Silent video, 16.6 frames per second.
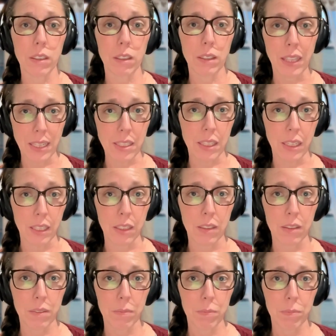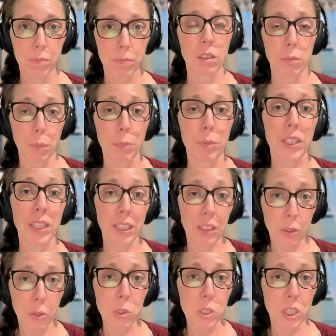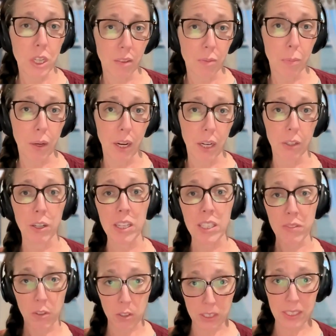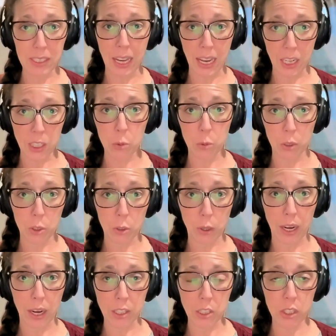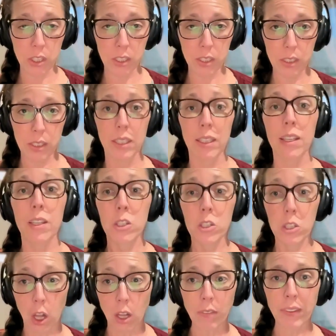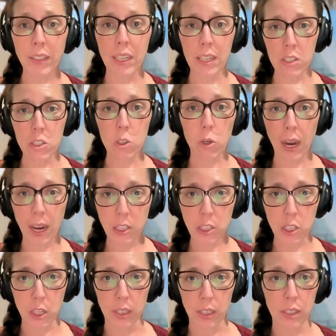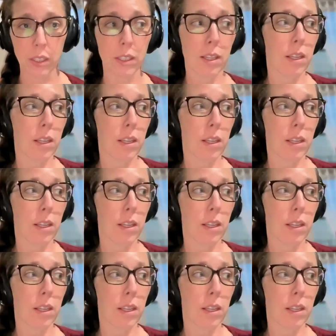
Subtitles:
That's it. Remember the illusion of progress versus actual traction? Solving is traction.